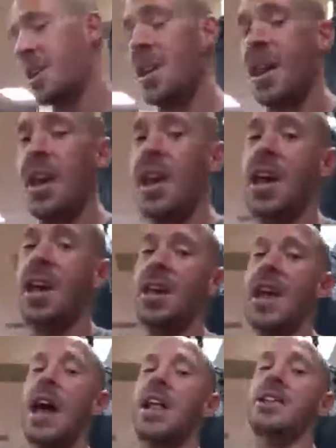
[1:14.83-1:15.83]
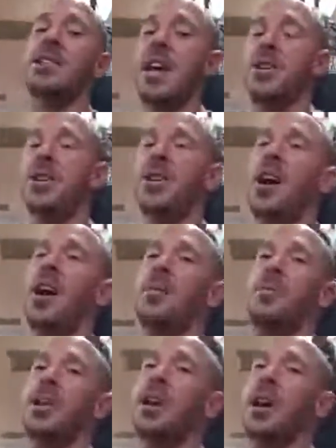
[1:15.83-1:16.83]
in Alexander
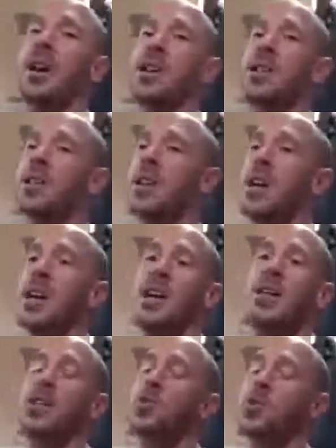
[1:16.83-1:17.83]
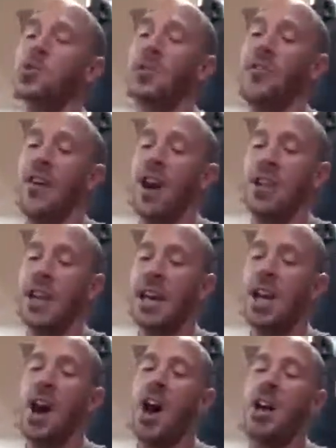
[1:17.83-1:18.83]
Khan, because this was the fight that
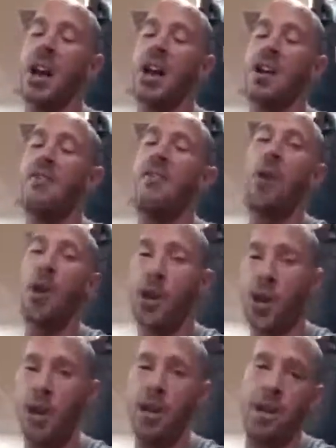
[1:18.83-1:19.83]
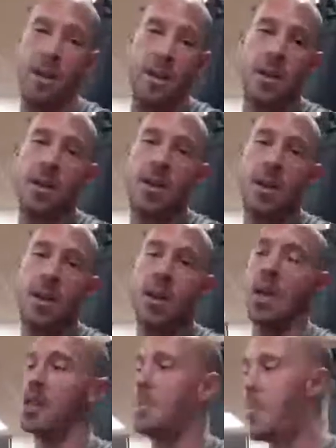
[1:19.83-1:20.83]
Khan had avoided
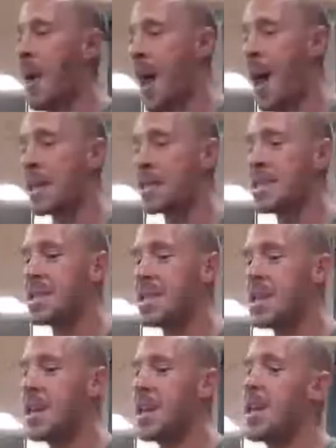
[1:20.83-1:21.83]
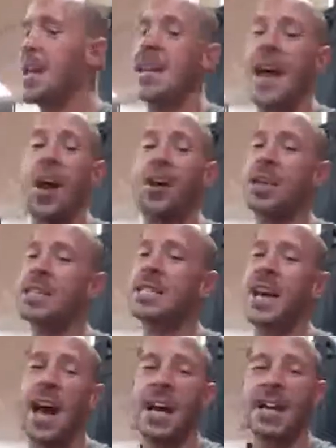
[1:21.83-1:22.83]
in the past, and now he's
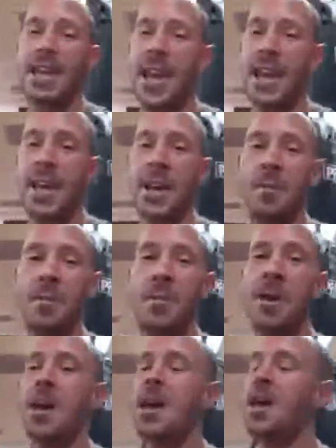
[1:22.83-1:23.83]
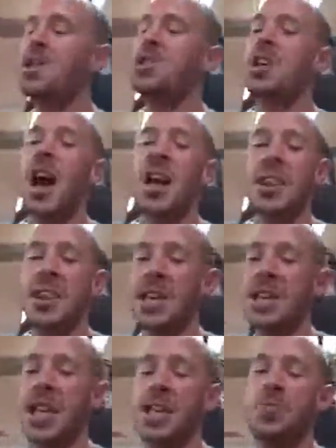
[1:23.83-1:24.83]
got to take him. He's got to
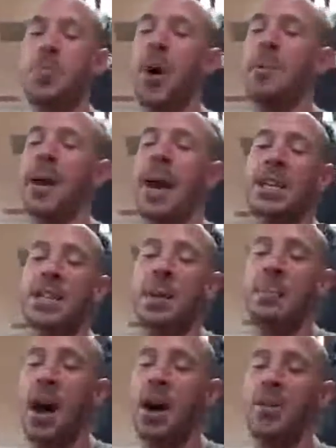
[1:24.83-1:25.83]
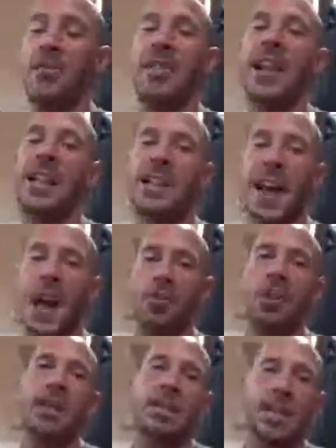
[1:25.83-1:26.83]
think that he probably has an amount of letdown
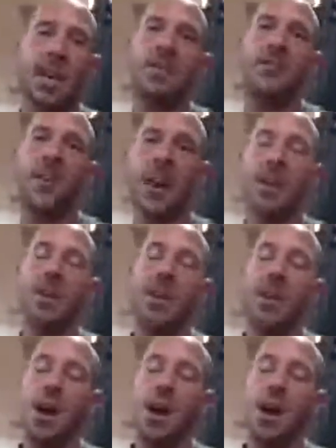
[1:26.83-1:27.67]
that he's going to fight